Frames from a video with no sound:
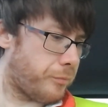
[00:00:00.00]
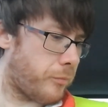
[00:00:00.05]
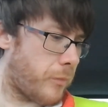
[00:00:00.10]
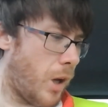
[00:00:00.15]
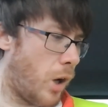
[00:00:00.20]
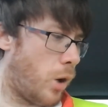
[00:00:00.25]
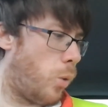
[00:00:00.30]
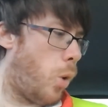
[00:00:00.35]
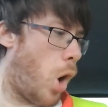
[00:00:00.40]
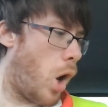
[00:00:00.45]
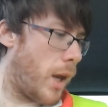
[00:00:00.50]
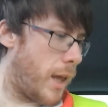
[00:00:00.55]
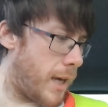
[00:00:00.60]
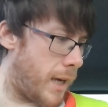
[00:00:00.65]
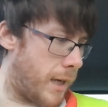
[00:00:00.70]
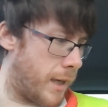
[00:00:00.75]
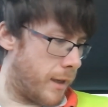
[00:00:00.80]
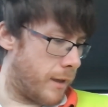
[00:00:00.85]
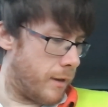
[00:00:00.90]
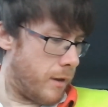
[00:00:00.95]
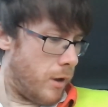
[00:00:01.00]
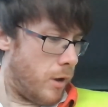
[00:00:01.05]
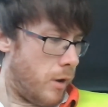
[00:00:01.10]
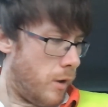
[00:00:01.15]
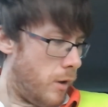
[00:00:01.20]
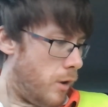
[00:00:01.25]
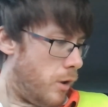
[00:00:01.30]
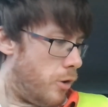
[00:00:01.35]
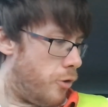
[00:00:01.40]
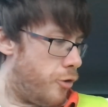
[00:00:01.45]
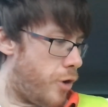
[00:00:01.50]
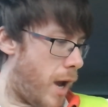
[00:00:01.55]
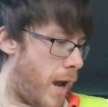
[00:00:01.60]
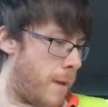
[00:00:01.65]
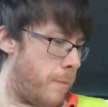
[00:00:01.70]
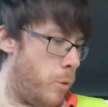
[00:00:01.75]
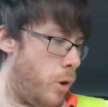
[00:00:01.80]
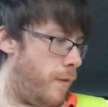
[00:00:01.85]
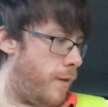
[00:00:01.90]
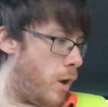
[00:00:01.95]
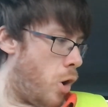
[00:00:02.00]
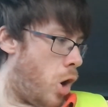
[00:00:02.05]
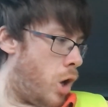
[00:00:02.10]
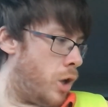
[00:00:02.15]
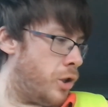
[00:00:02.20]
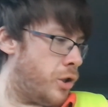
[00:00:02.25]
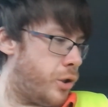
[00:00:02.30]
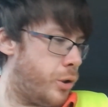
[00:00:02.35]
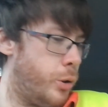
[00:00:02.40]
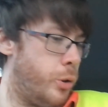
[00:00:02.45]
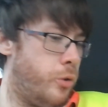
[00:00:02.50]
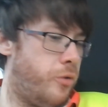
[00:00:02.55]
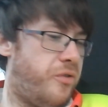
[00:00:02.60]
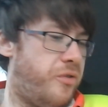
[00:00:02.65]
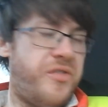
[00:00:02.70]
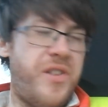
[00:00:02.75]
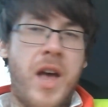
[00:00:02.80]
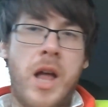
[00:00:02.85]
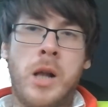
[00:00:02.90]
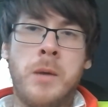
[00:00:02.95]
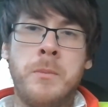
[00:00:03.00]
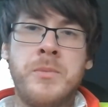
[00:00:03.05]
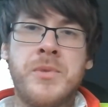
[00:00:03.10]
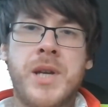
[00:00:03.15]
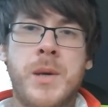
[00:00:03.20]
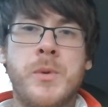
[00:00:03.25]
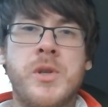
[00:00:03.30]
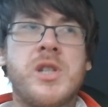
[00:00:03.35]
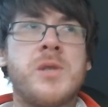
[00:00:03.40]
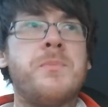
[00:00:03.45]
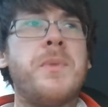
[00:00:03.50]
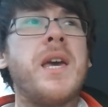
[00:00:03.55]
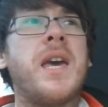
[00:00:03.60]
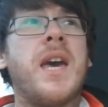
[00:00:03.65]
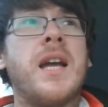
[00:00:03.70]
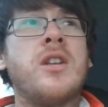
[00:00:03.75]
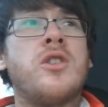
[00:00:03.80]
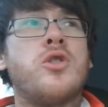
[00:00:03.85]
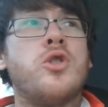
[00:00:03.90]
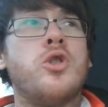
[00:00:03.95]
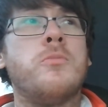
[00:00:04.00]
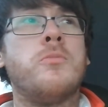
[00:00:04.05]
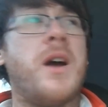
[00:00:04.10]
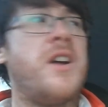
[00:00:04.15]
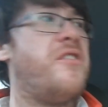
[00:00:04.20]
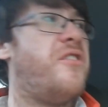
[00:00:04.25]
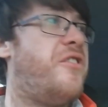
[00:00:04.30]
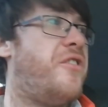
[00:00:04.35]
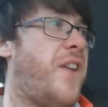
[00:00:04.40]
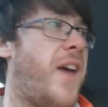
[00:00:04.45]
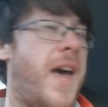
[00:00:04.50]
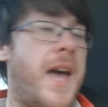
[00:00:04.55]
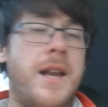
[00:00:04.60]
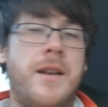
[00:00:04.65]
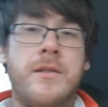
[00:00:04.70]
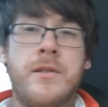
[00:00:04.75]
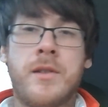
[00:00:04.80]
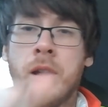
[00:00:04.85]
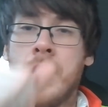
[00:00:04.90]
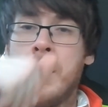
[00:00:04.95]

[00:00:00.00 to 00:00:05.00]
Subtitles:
Quality. Right, moving on to films. I was speaking to my friend